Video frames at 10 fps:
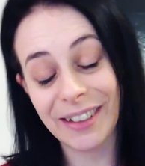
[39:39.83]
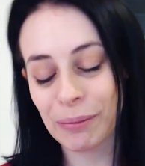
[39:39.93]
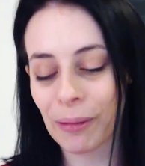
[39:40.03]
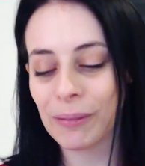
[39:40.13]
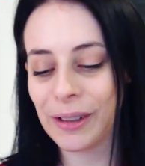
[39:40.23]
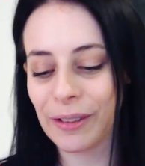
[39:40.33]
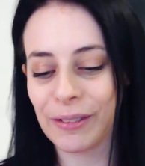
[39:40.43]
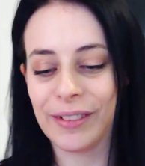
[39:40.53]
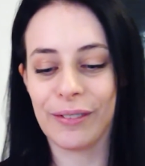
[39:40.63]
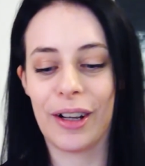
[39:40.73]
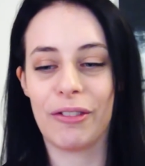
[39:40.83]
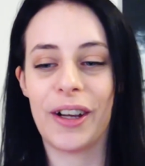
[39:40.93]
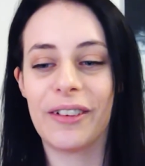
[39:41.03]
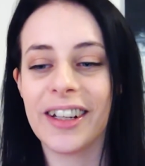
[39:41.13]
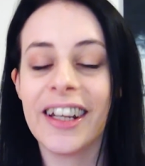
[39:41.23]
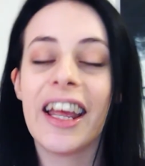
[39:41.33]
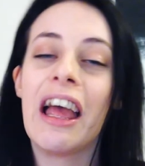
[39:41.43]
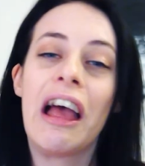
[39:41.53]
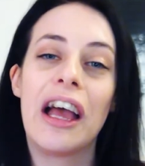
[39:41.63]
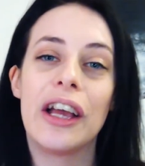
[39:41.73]
Probably another reason why I failed it.
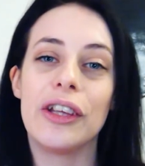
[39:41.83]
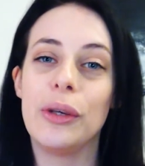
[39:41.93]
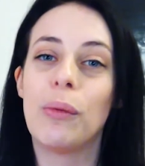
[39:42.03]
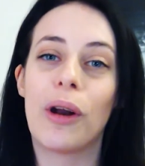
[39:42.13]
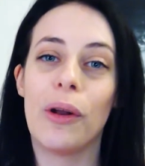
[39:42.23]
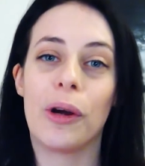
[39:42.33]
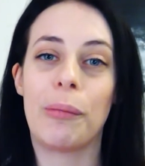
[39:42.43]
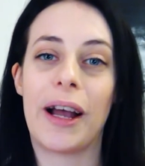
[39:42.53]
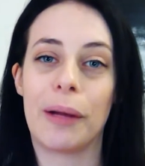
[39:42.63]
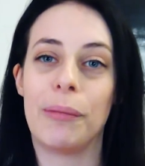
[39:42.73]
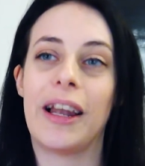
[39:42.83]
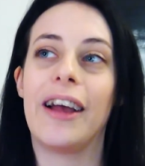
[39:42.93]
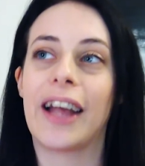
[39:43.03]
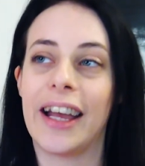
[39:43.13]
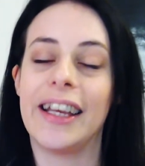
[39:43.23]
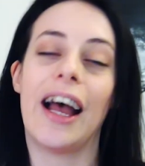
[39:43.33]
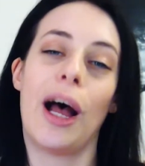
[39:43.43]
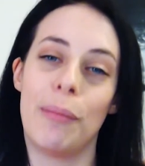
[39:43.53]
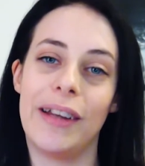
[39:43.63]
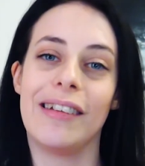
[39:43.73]
You want to look back and be like, okay, yeah, I
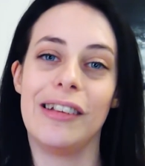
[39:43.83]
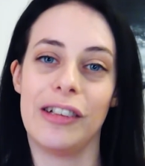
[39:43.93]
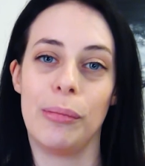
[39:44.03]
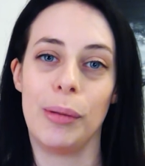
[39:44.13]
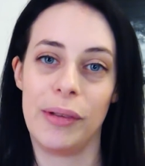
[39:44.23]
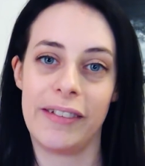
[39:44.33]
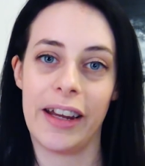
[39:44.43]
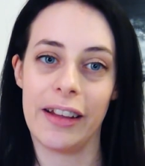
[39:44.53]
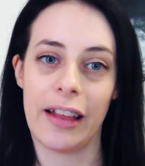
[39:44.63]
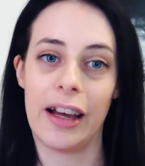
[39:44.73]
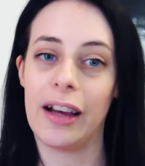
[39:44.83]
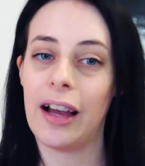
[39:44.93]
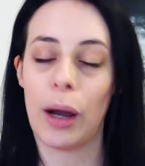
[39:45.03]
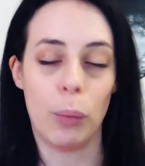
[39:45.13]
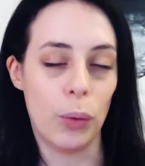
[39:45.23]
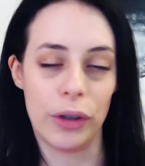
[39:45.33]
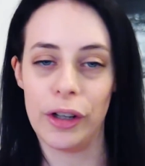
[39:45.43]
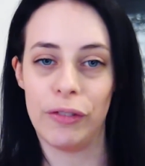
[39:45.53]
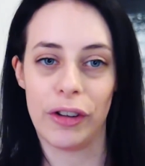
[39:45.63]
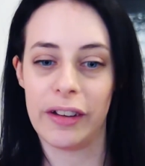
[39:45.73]
made a legitimate mistake there. I wouldn't
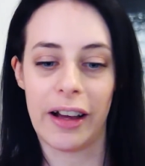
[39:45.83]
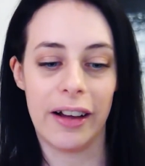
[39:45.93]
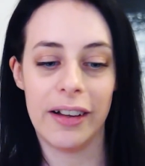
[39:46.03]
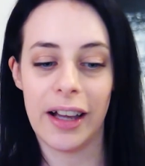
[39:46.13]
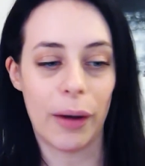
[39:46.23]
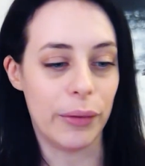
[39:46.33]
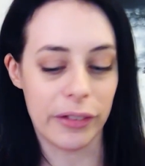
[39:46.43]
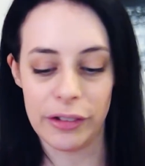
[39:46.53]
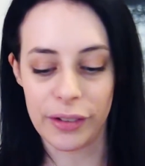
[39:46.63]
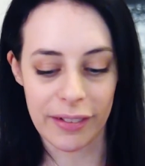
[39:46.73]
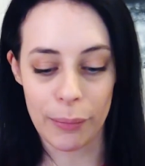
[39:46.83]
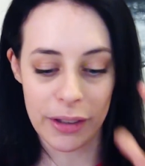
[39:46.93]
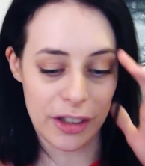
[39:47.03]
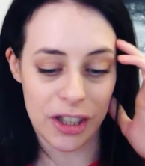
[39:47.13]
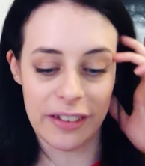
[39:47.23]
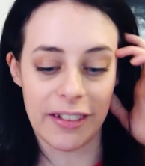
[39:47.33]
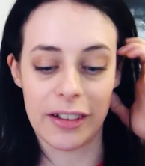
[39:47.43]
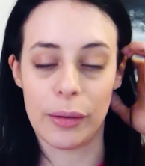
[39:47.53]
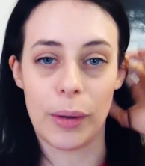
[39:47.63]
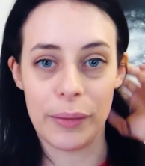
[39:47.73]
have done that. I was under exam conditions. I don't
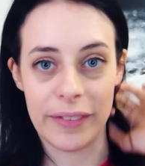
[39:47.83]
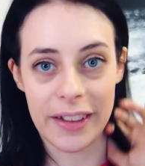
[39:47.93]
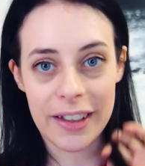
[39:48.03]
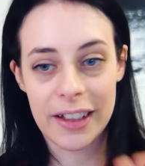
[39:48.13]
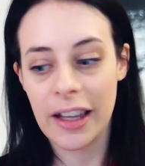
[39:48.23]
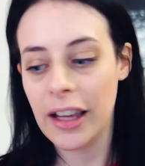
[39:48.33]
know what I was thinking.